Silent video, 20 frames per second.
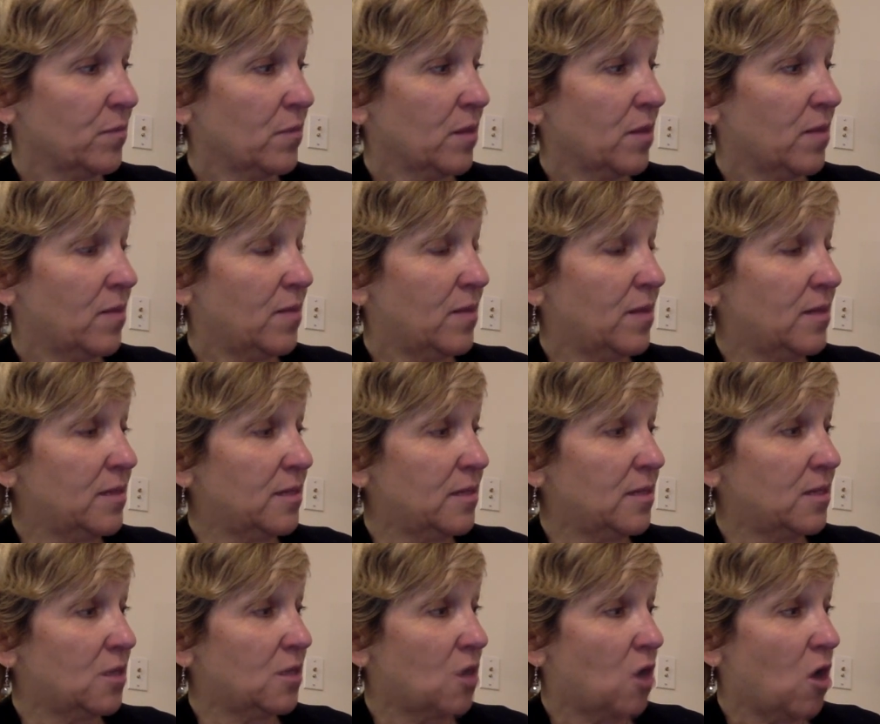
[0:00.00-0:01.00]
This
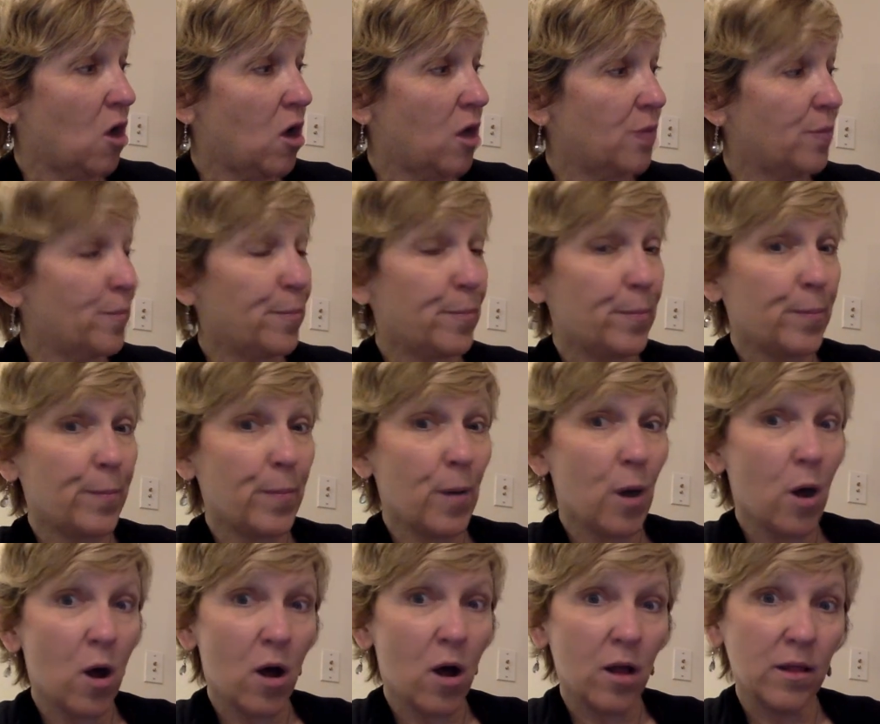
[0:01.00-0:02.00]
is called
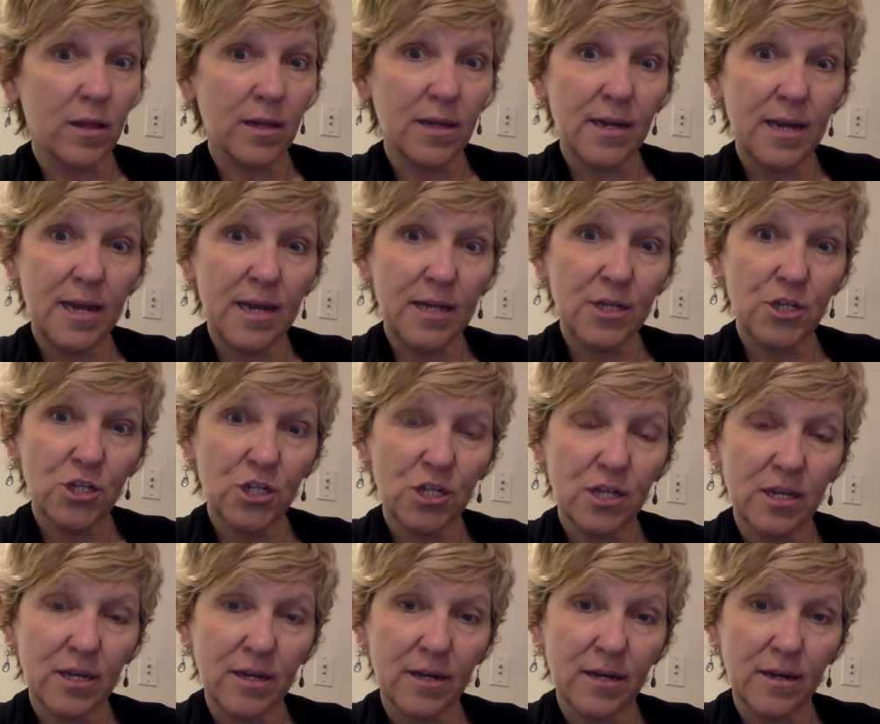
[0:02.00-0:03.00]

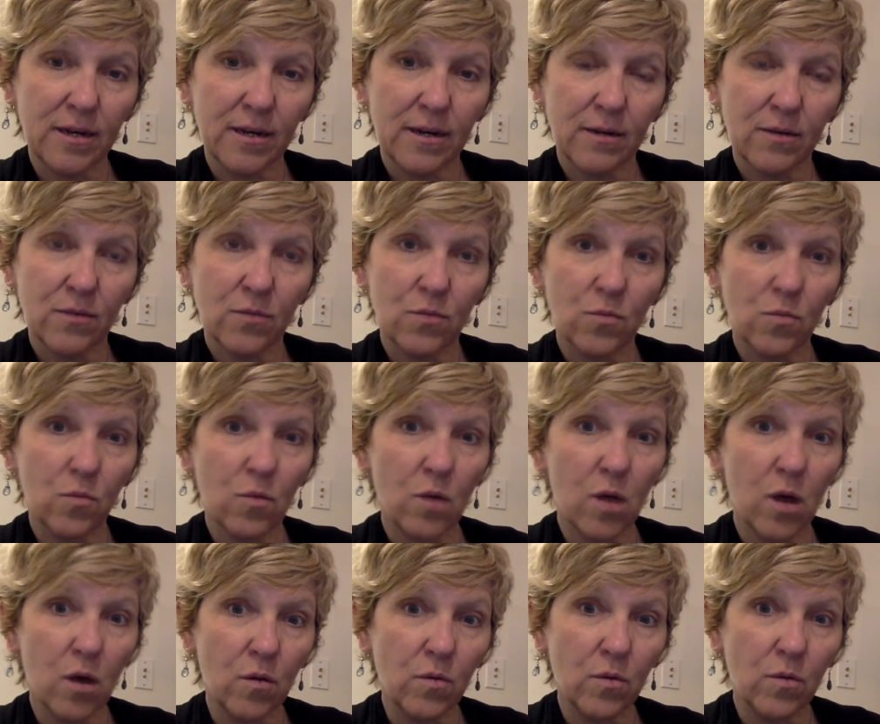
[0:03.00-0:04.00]
pollination.
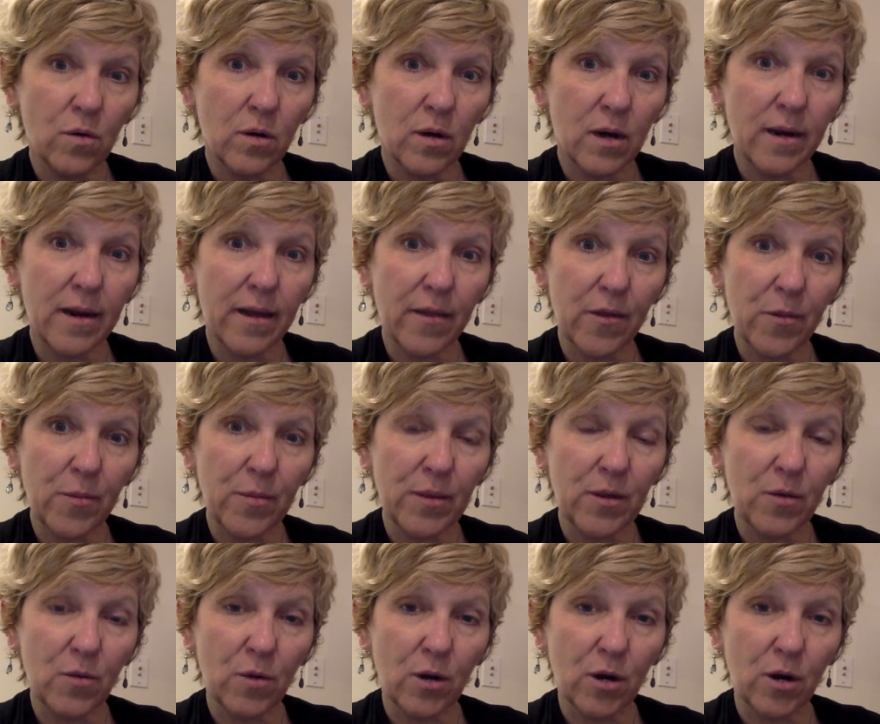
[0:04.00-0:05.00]
Whoa, another
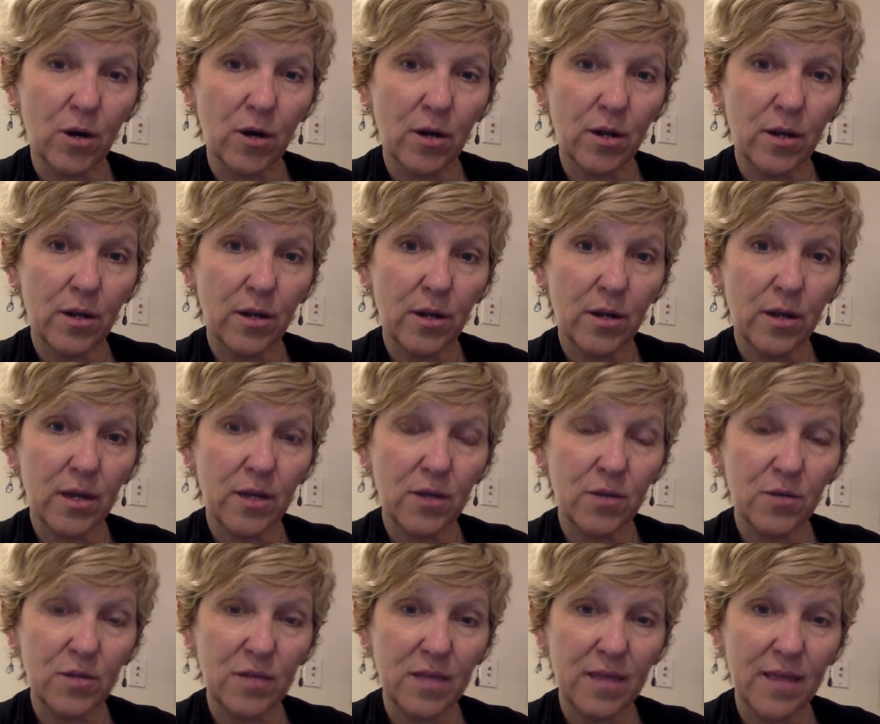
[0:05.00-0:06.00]
big word. Can
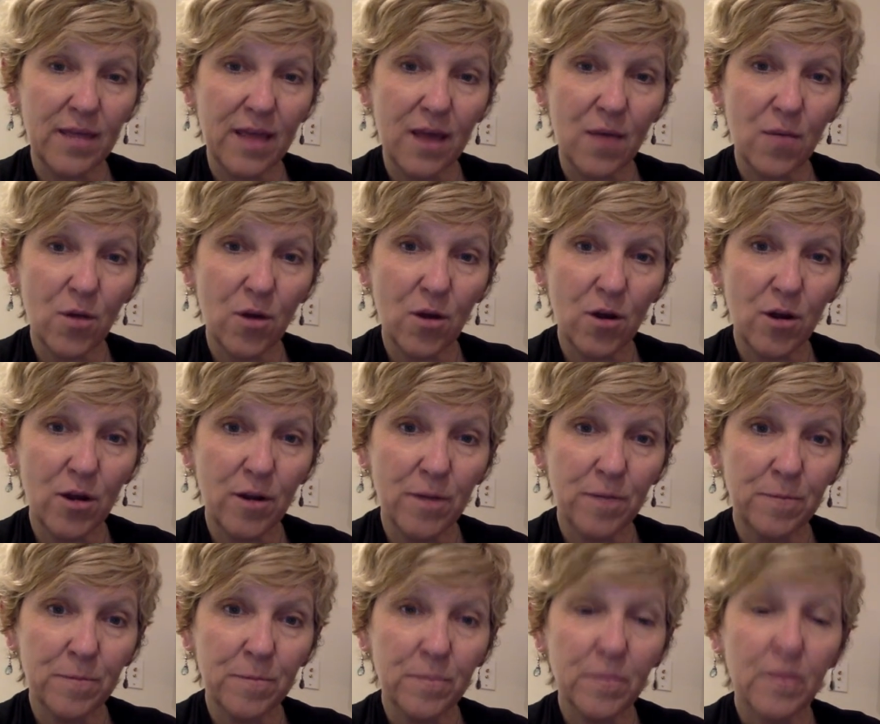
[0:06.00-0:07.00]
you say that word?
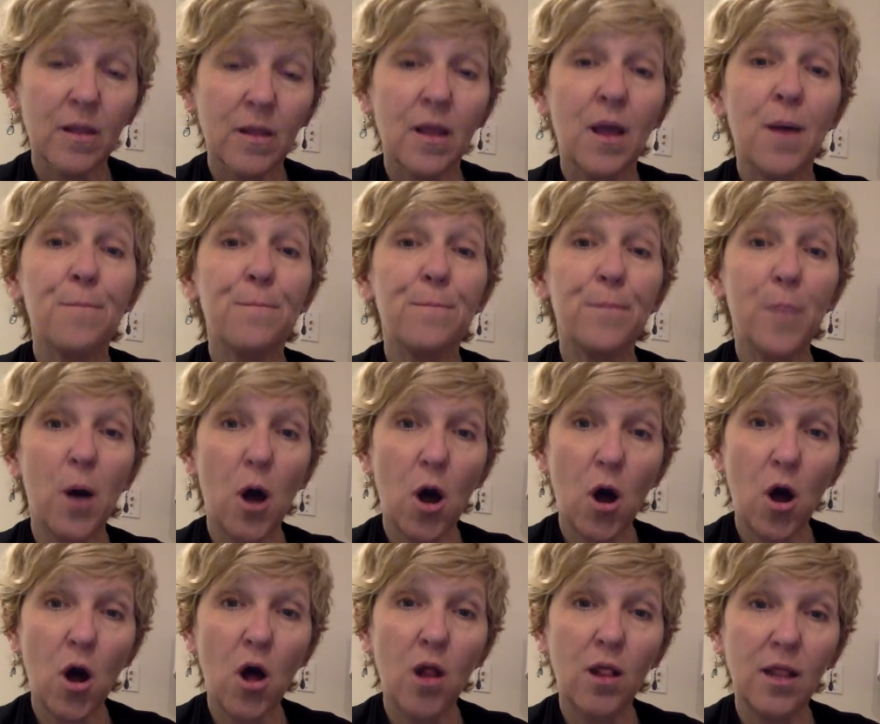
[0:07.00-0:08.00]

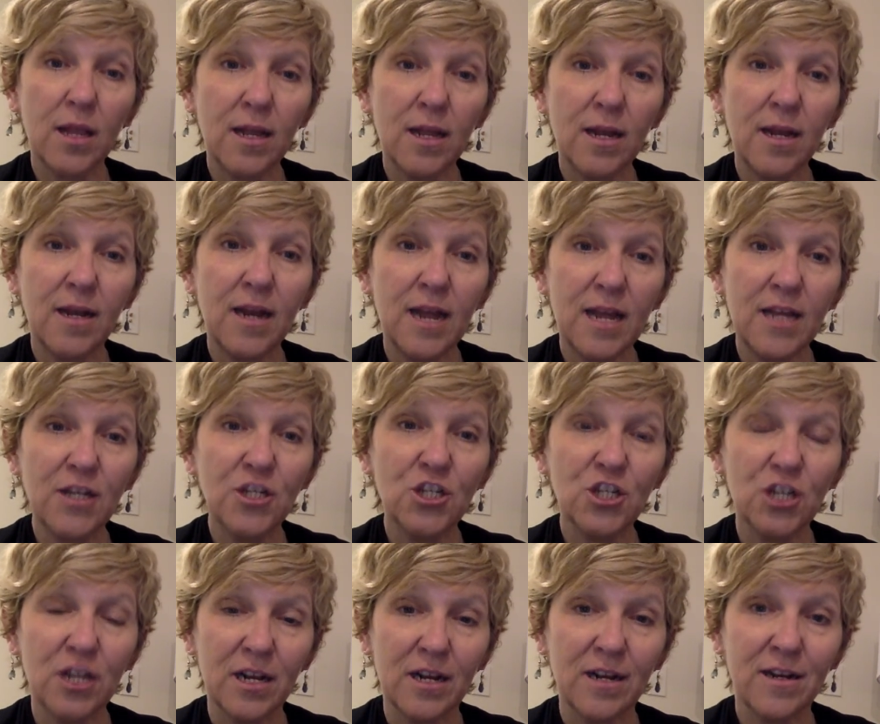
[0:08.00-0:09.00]

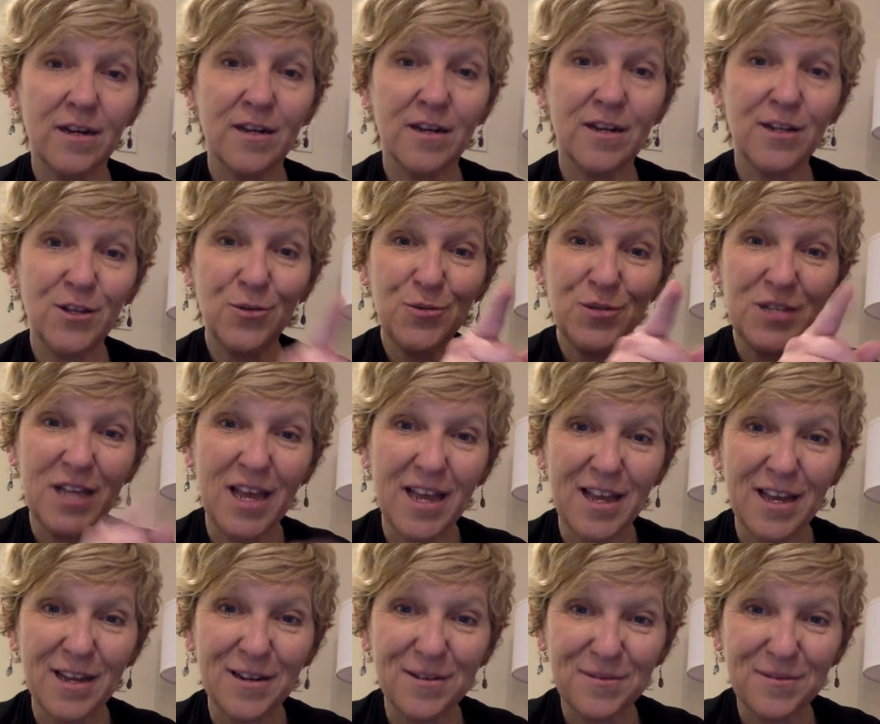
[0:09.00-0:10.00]
Pollination. You say it.